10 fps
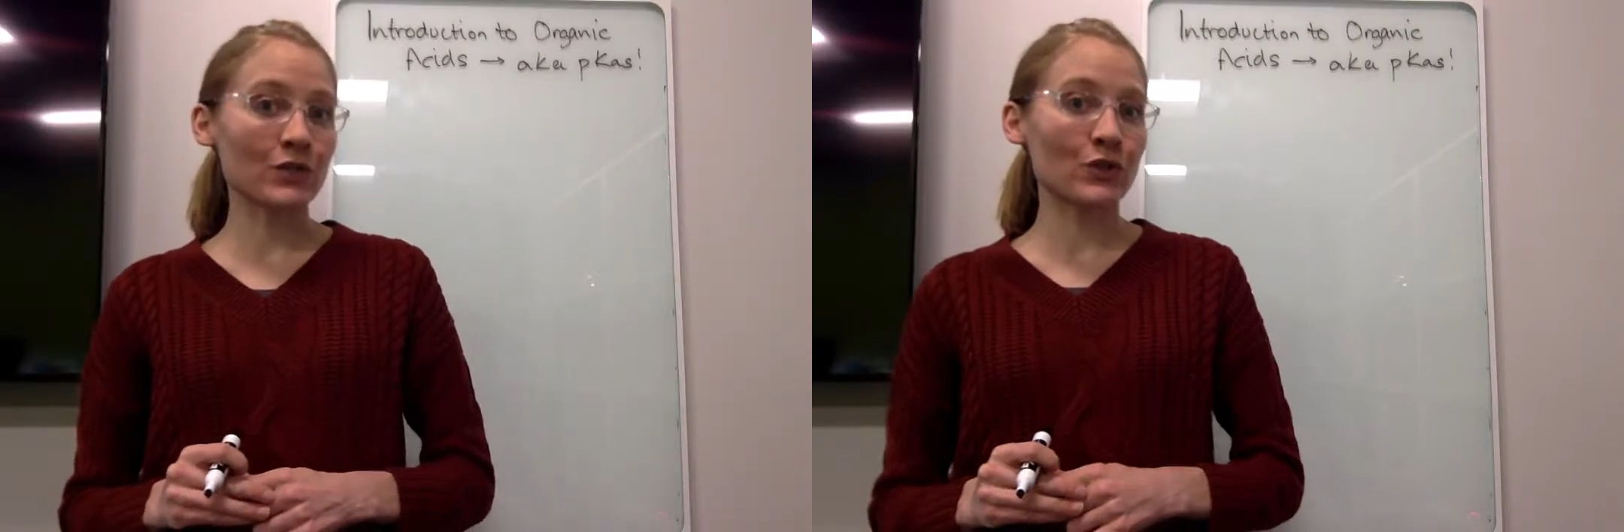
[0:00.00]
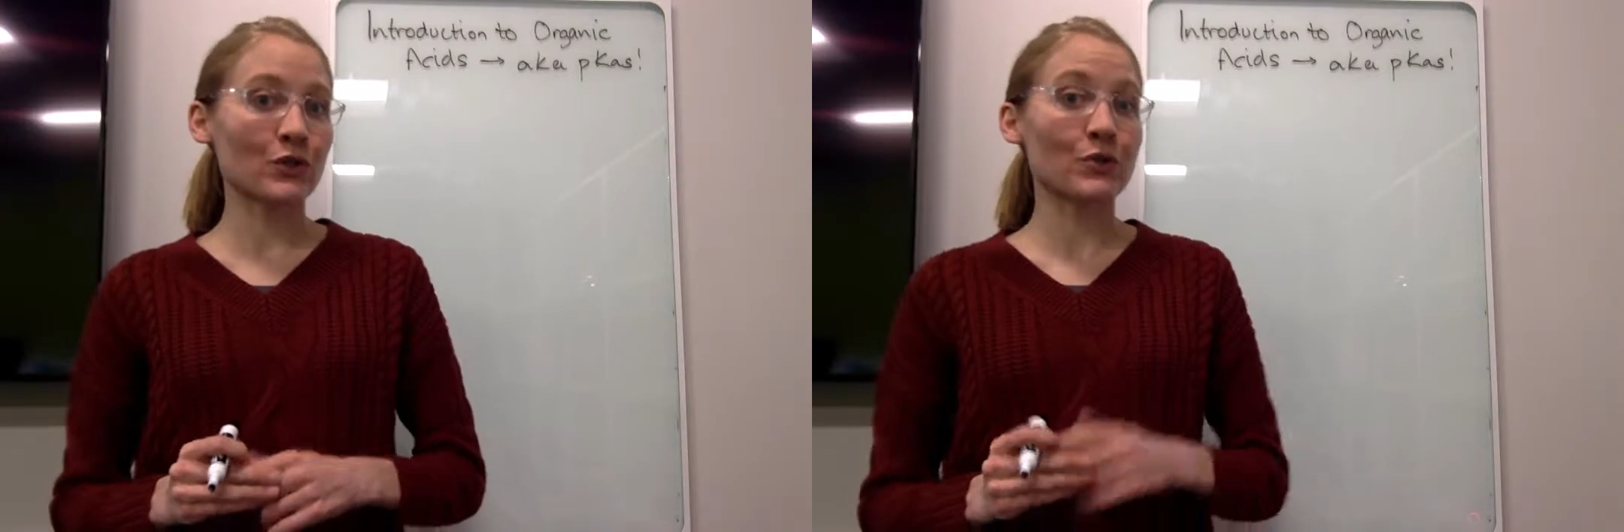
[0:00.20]

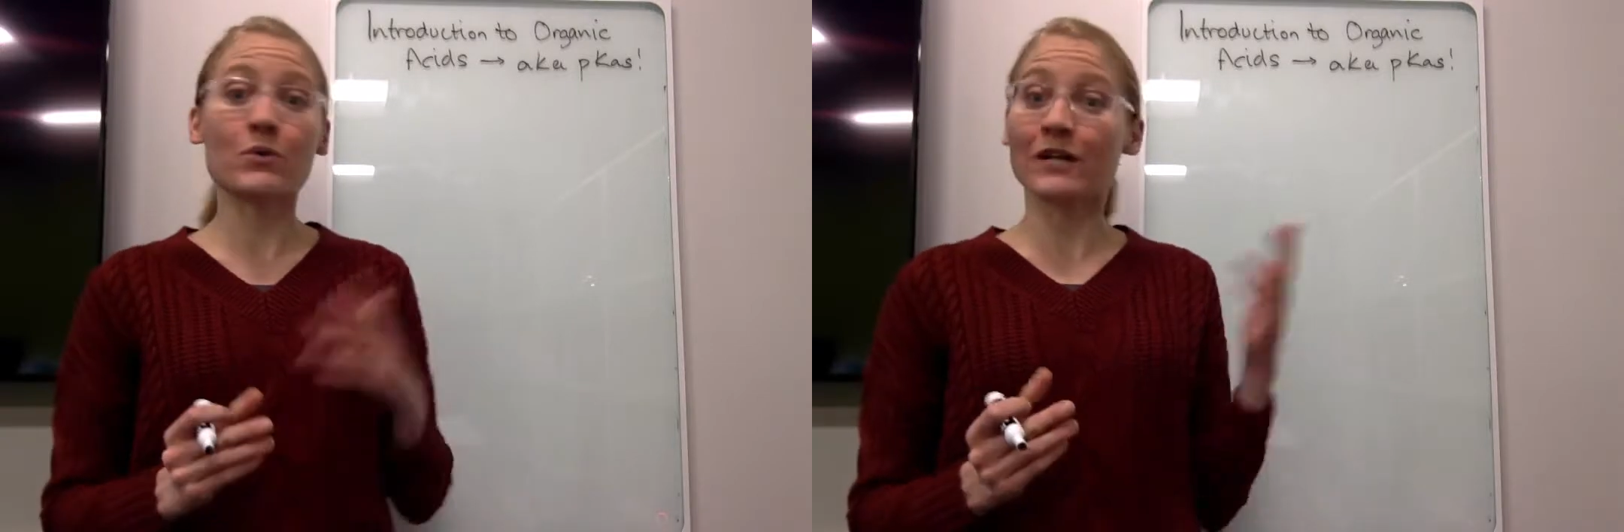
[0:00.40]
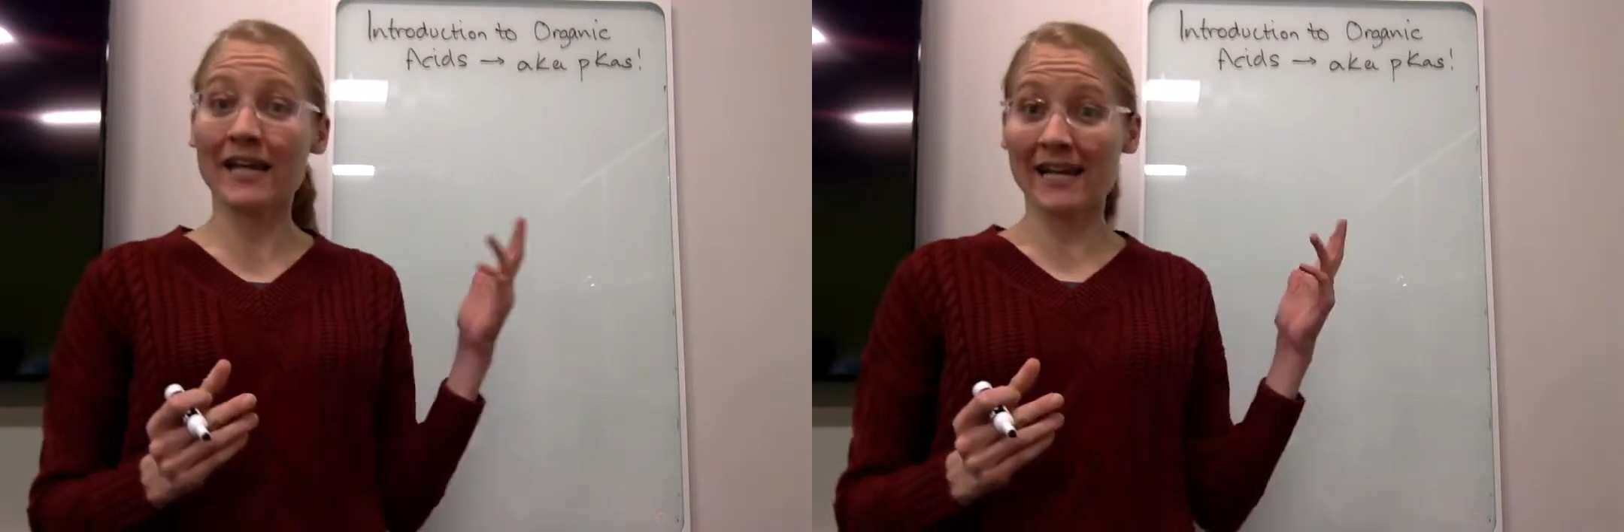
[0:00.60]
to
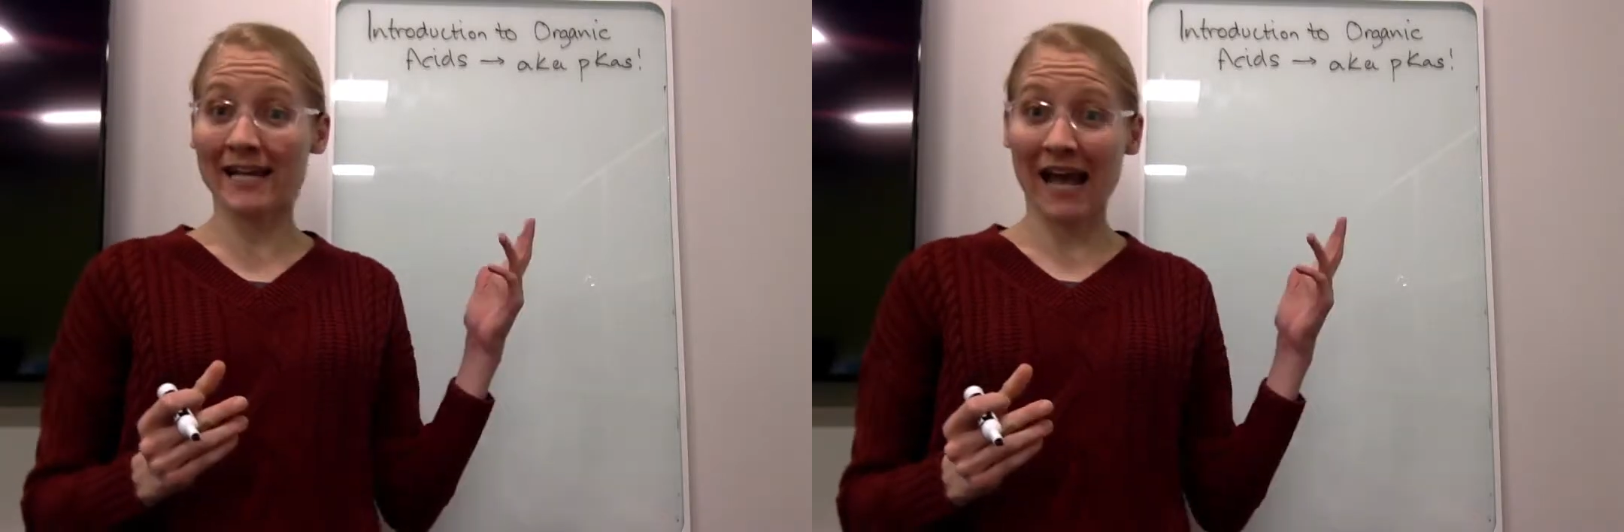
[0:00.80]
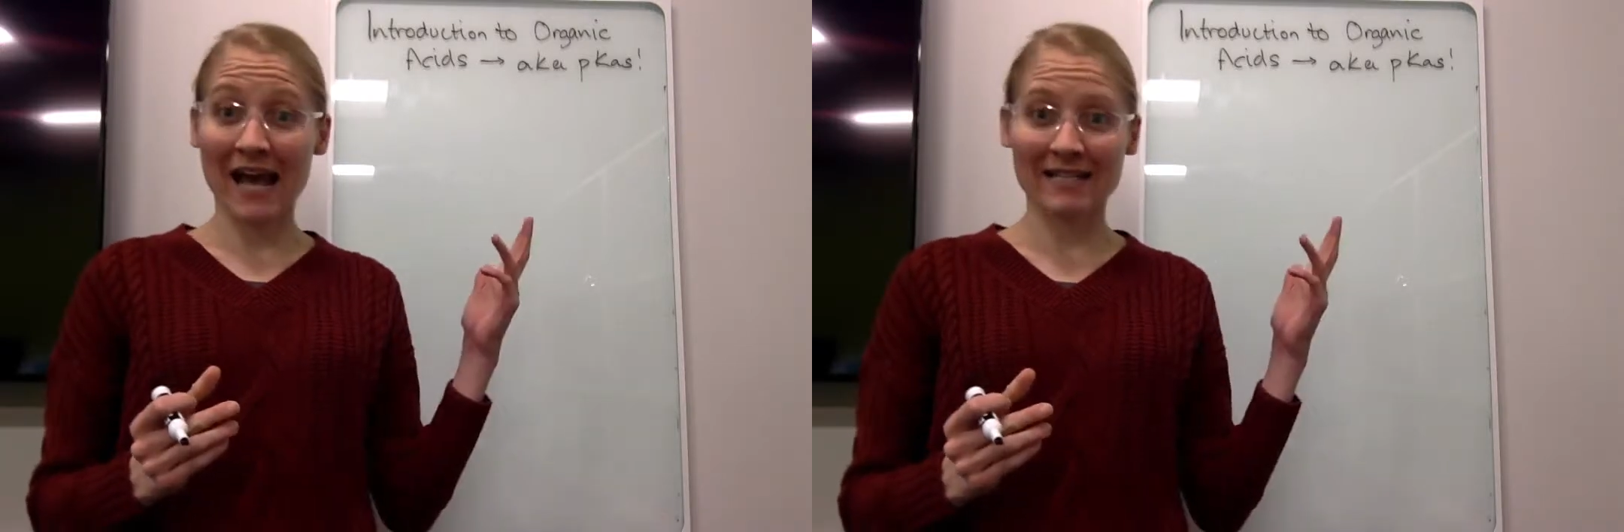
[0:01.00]

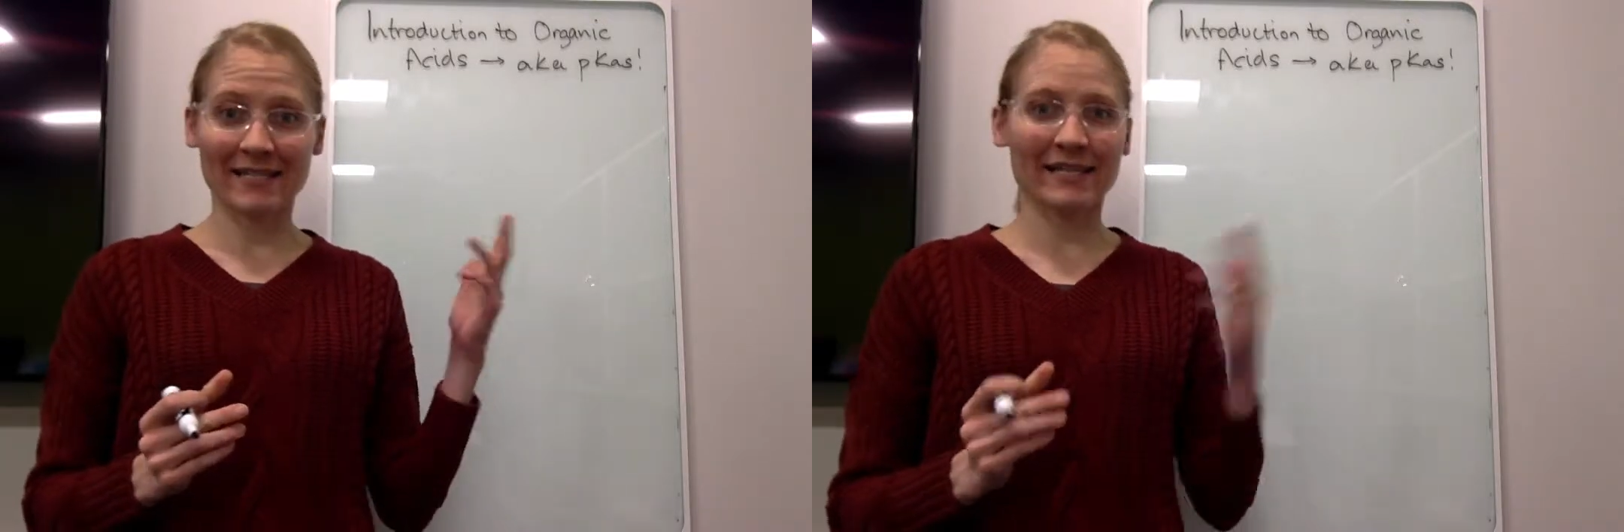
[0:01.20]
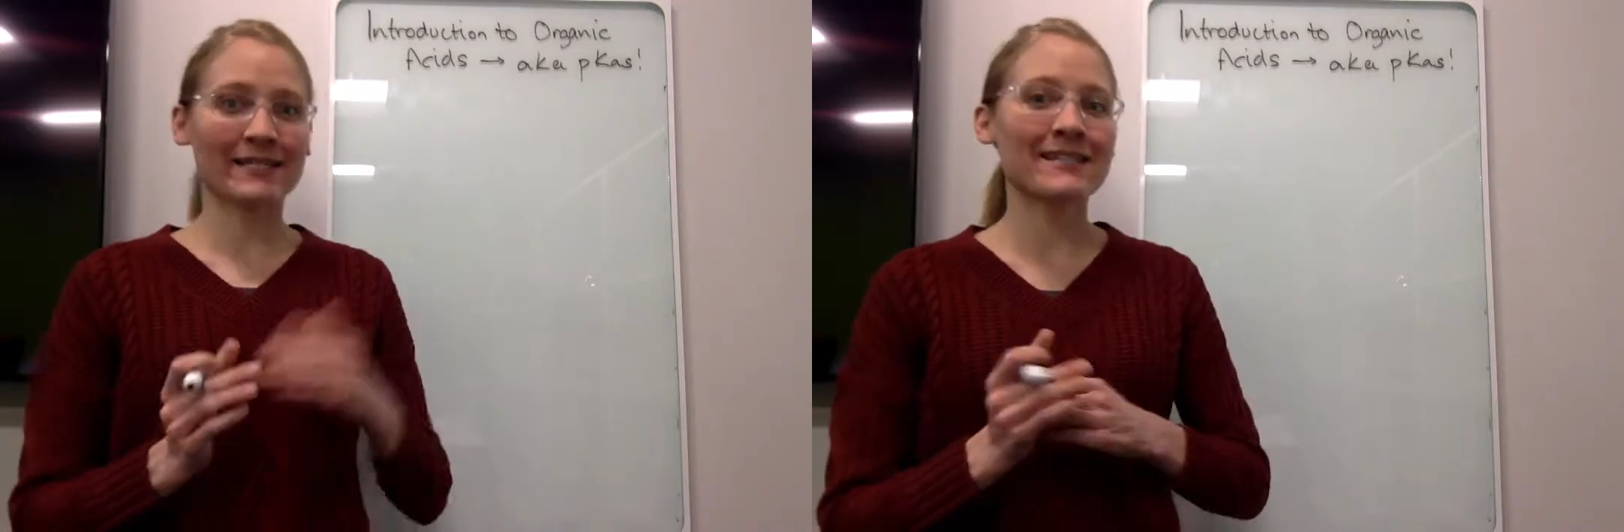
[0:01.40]
organic
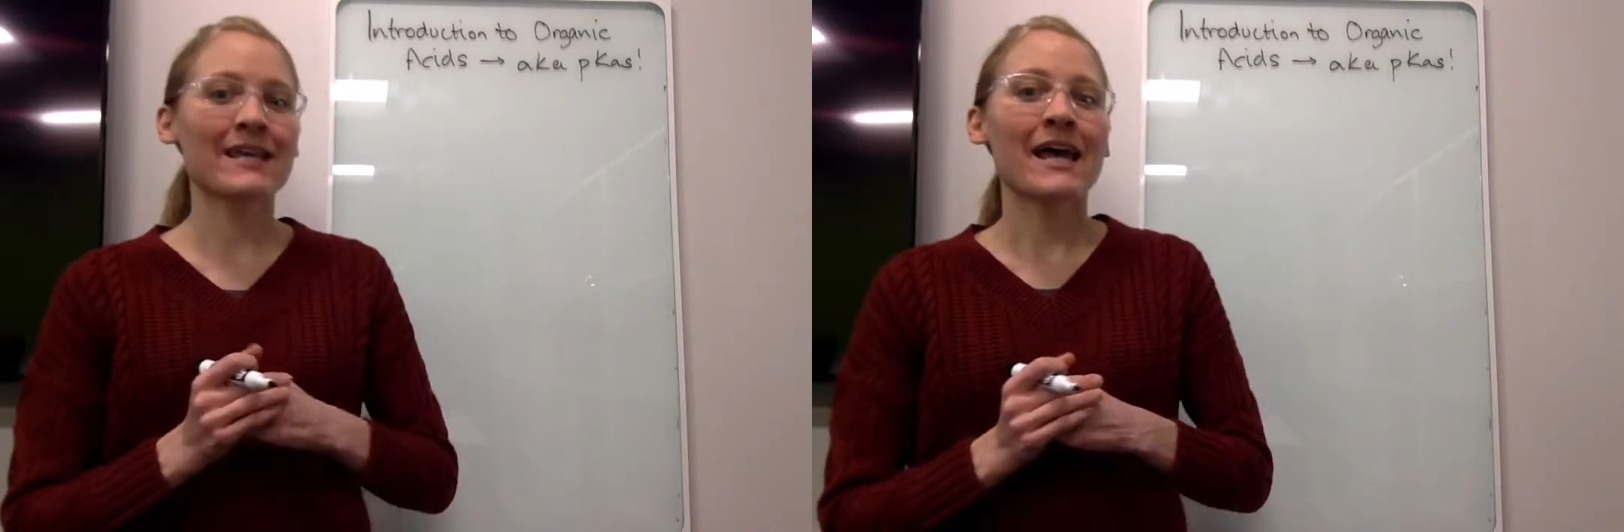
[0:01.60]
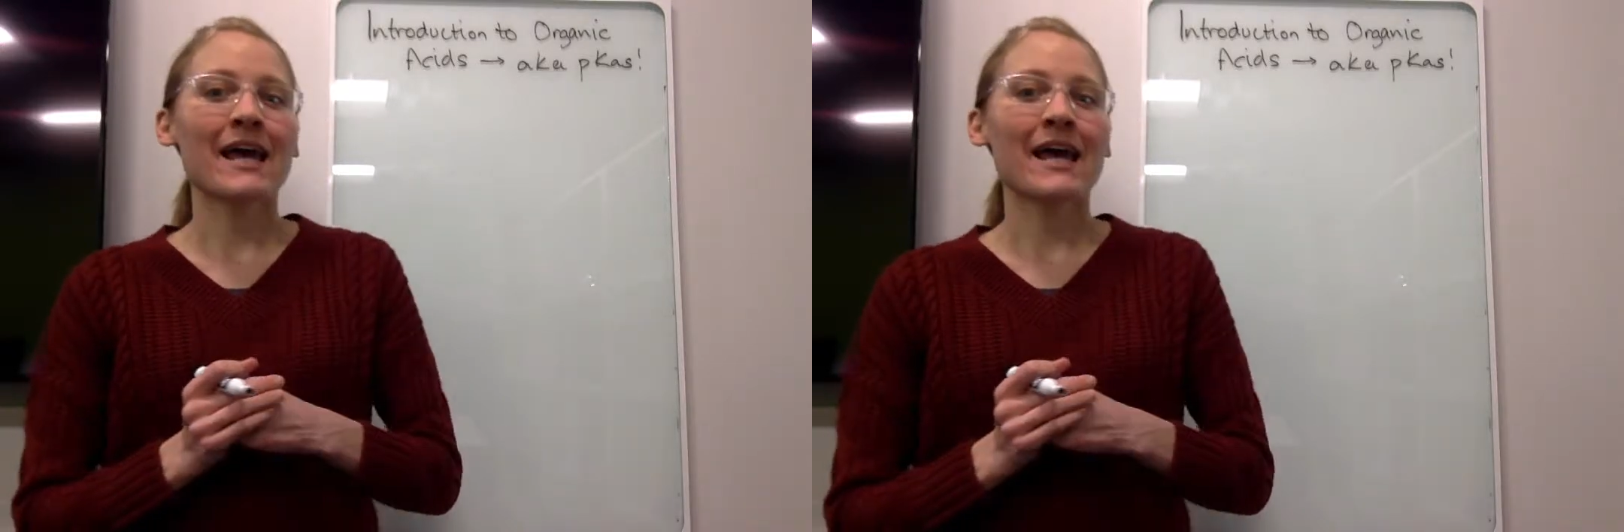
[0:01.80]
acids.